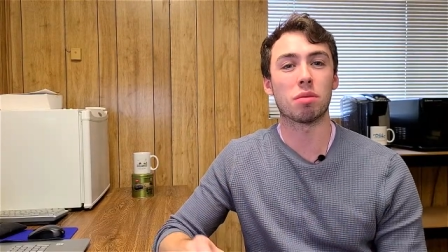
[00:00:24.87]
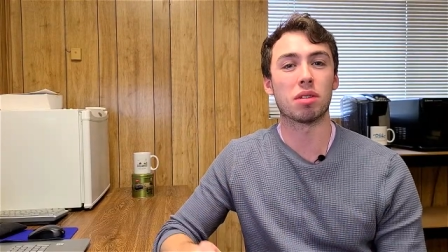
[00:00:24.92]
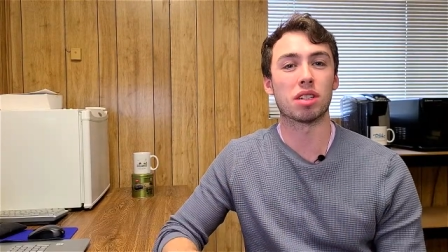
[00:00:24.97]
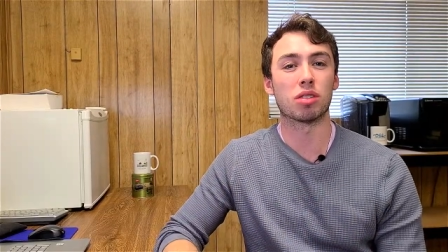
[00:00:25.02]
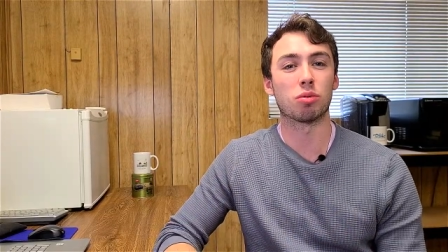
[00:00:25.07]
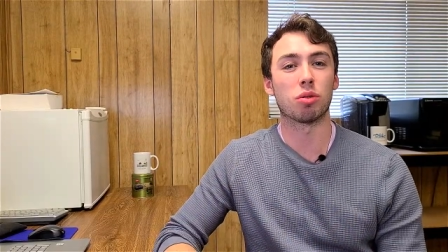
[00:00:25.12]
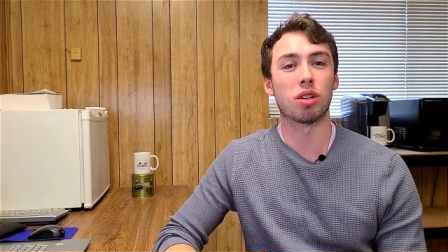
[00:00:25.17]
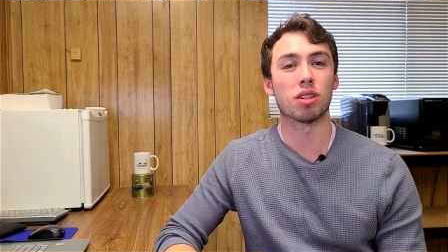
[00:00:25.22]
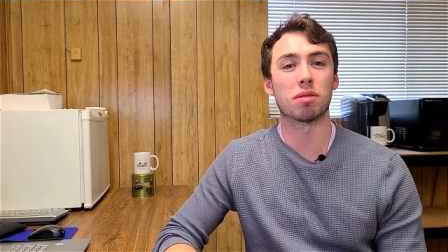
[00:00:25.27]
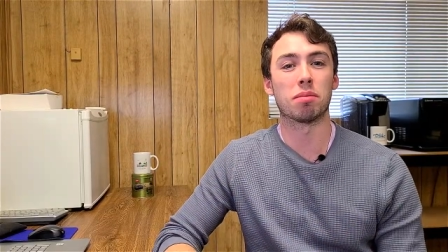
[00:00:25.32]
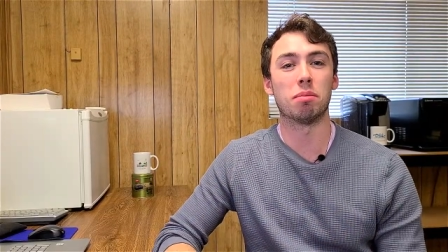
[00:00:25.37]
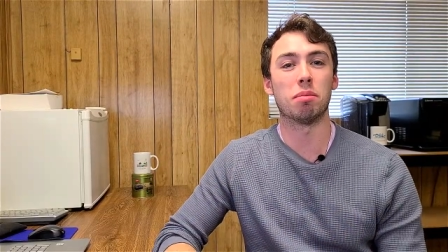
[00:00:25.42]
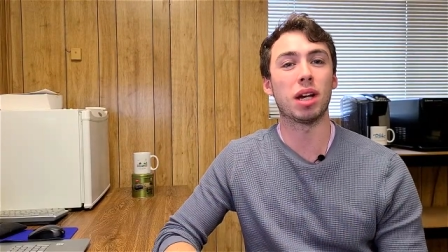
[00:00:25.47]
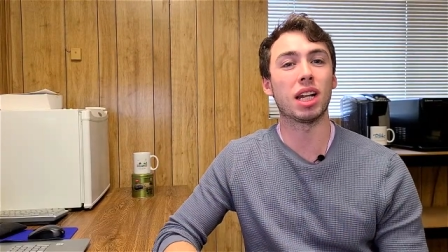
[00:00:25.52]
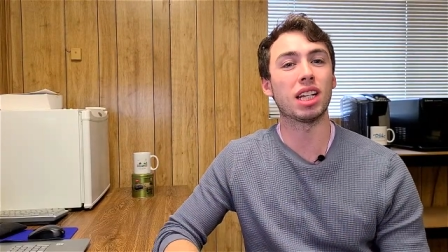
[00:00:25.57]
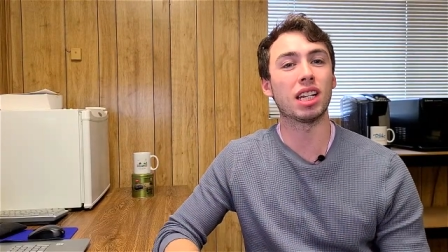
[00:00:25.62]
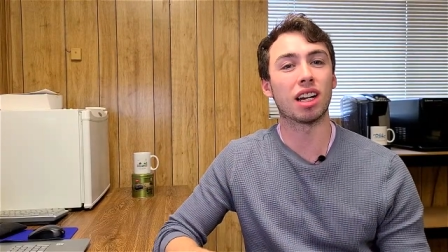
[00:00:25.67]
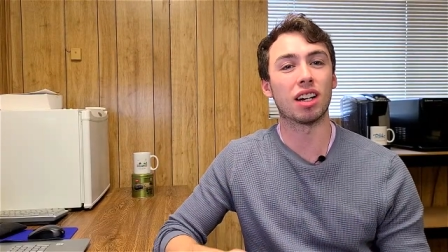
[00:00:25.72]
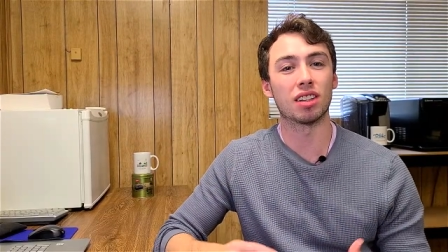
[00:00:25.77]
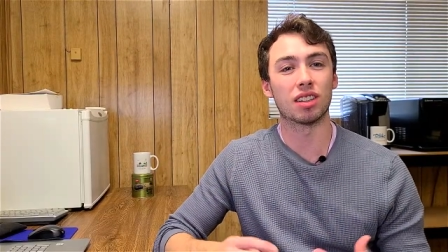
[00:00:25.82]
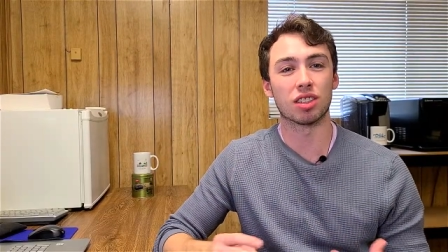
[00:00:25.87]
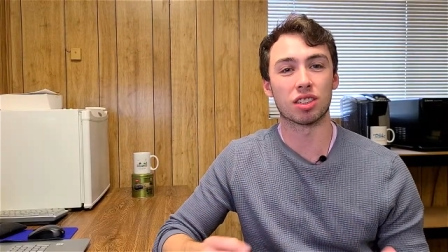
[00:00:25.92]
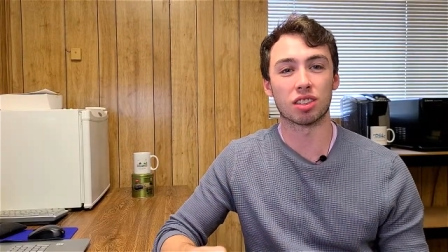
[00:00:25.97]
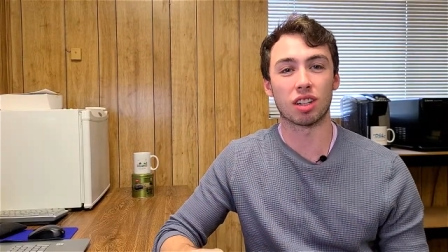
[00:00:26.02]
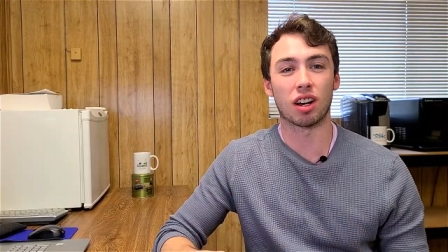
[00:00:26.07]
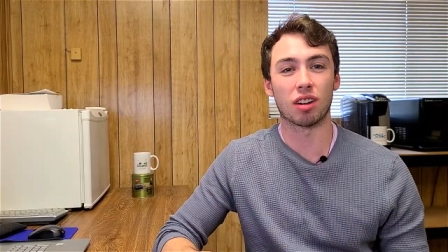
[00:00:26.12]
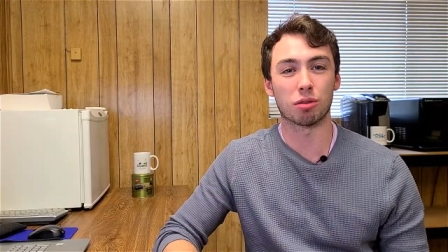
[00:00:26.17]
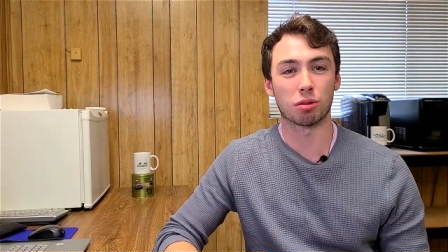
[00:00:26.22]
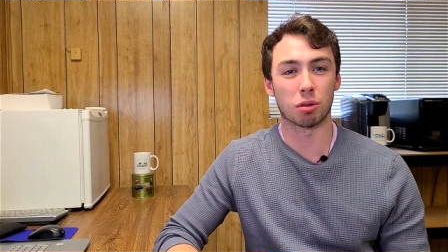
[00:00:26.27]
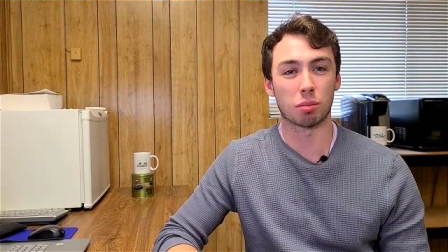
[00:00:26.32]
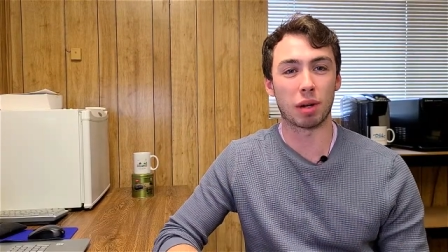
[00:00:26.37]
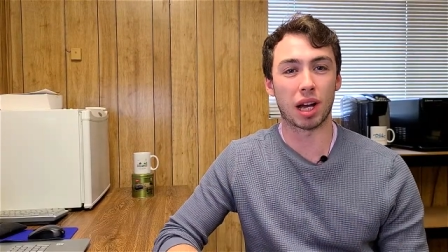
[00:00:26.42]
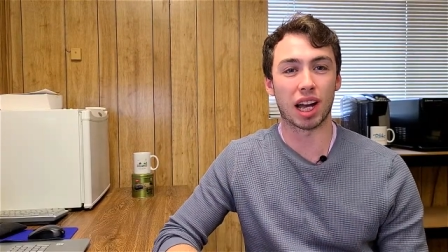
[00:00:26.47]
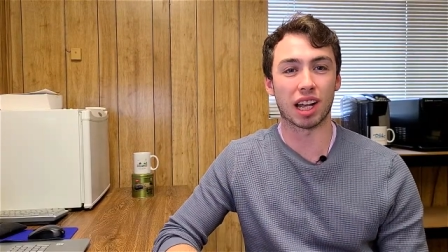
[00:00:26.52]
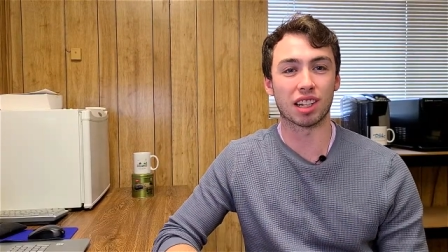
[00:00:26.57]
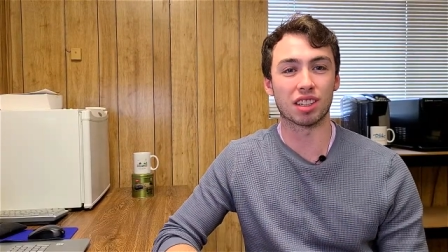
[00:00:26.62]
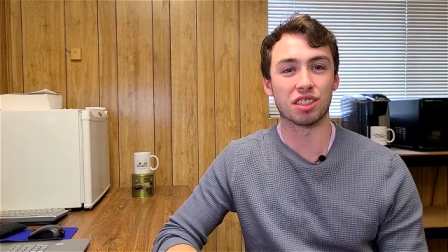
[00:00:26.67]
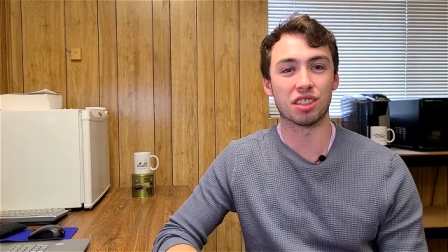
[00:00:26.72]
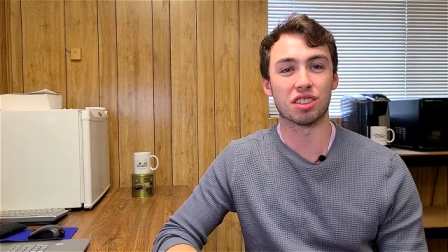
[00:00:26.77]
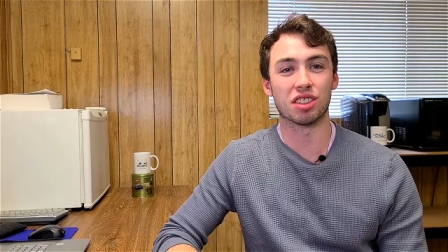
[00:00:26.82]
as well as many other software
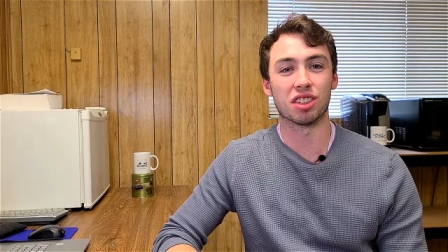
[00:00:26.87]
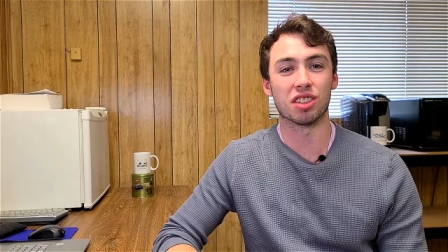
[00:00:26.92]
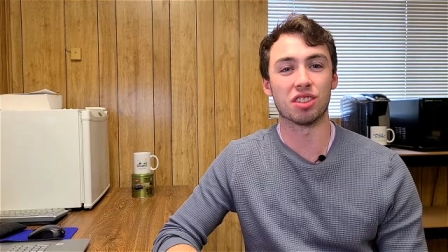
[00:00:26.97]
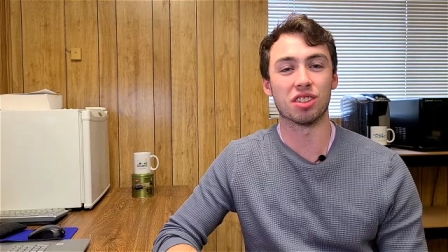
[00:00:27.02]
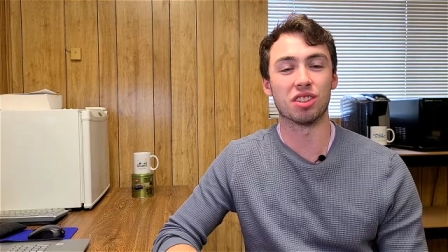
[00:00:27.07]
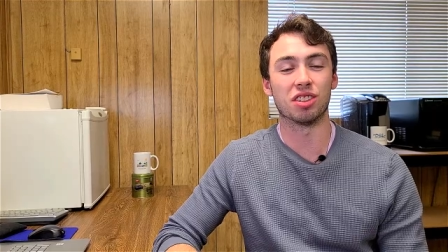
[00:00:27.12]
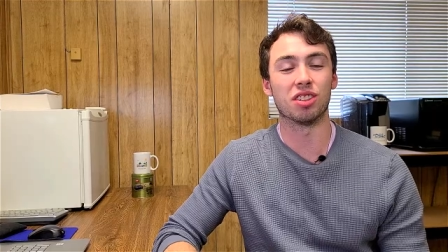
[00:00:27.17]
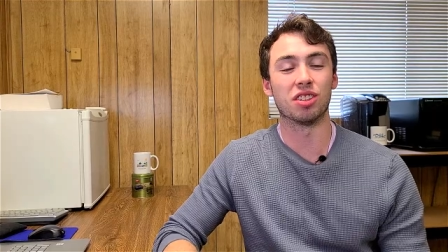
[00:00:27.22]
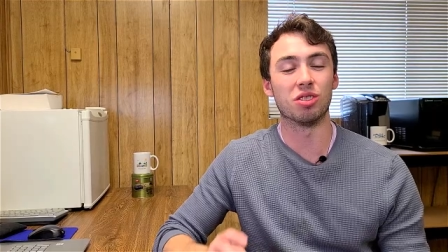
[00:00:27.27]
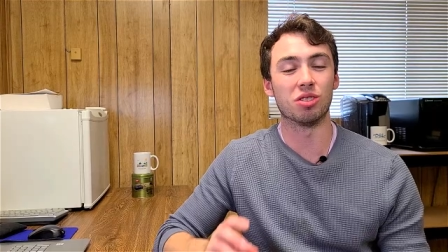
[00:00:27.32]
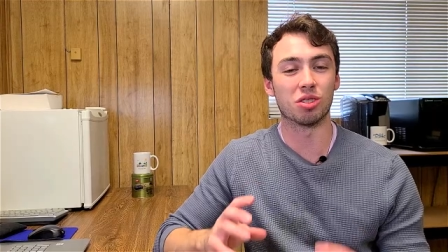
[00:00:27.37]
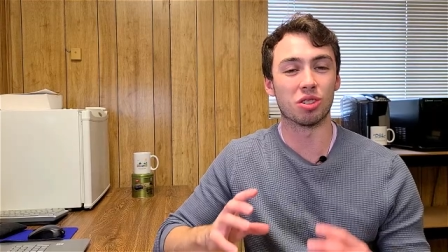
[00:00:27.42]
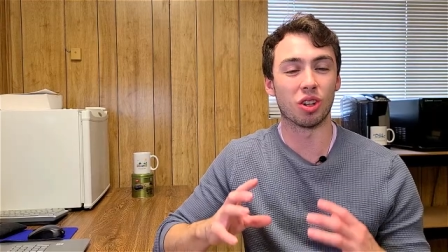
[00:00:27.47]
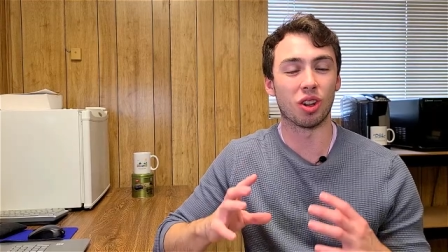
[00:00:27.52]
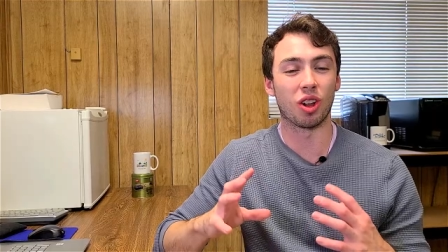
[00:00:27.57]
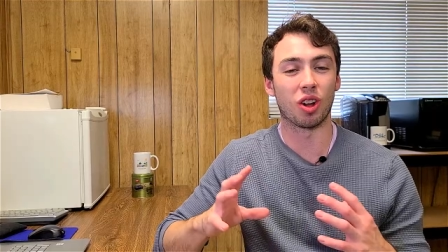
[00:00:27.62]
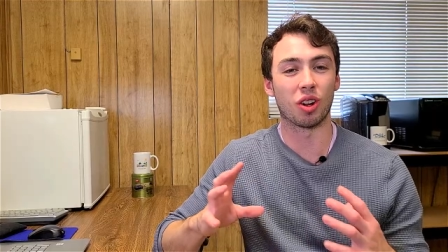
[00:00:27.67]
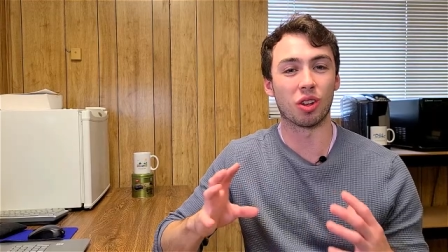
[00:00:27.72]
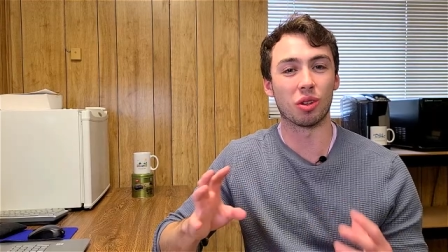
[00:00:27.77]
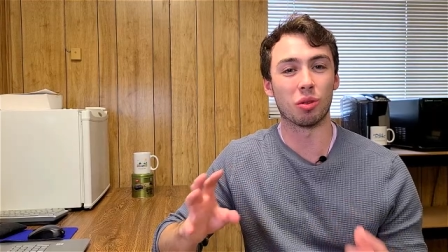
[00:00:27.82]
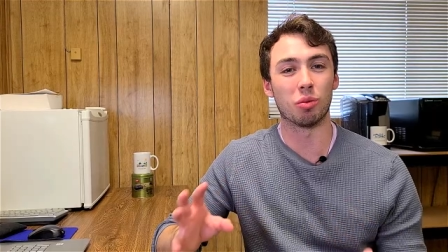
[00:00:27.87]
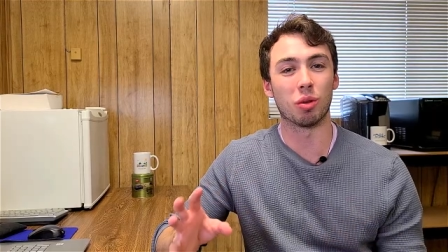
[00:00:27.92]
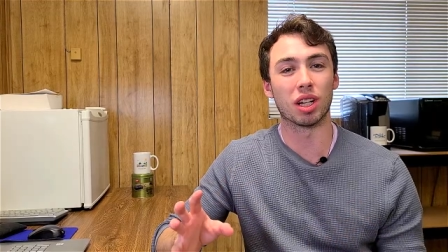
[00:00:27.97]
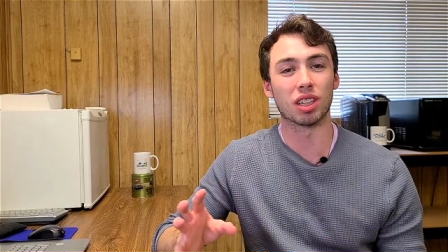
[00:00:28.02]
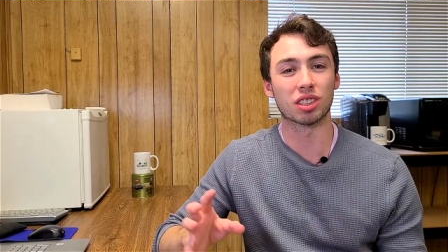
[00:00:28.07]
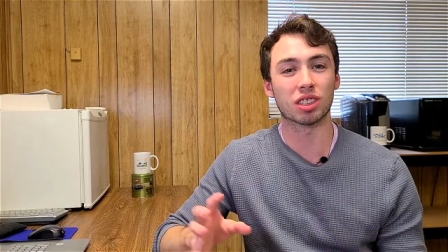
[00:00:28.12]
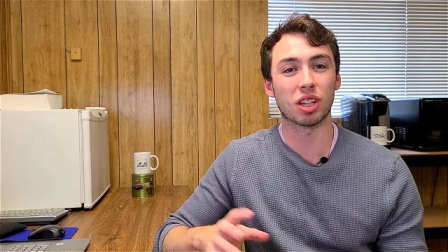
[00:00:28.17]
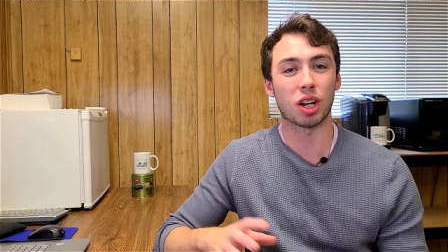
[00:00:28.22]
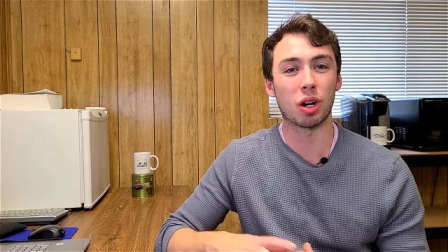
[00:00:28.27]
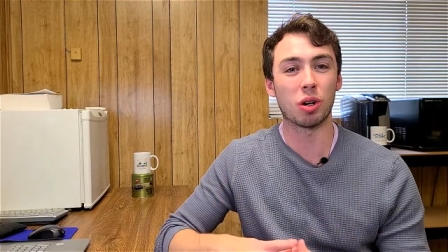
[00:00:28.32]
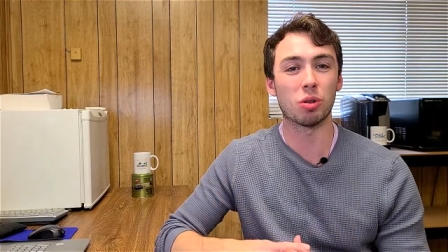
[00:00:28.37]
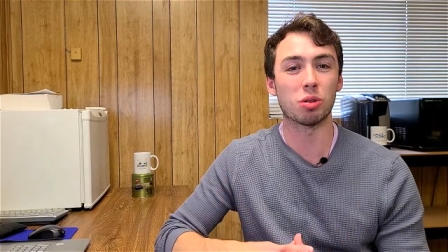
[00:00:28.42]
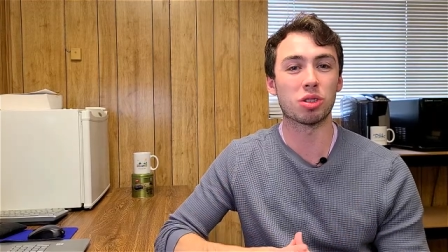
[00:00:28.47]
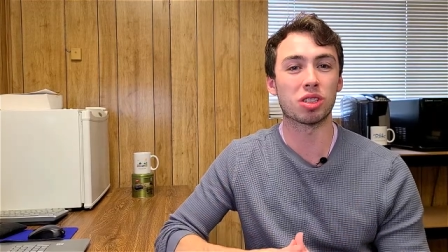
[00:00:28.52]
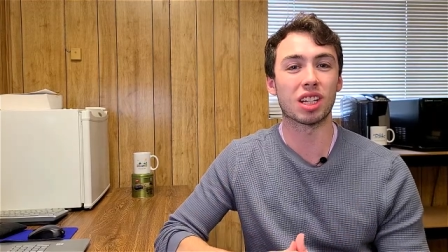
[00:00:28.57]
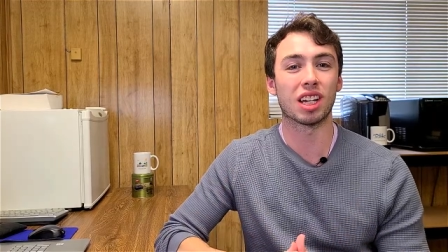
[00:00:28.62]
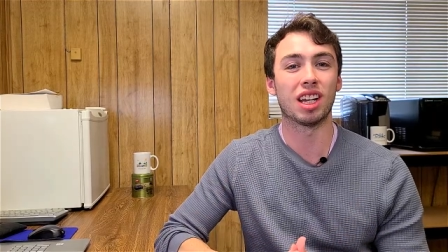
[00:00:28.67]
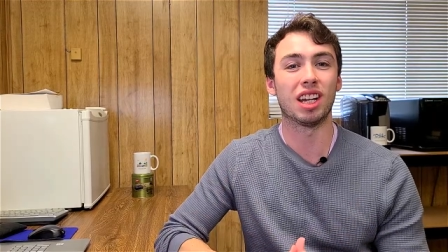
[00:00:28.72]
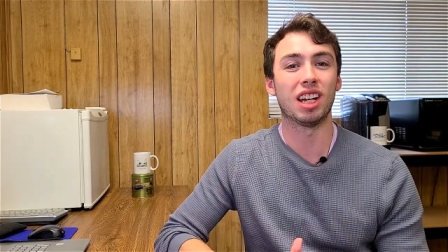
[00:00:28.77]
packages used along the West Coast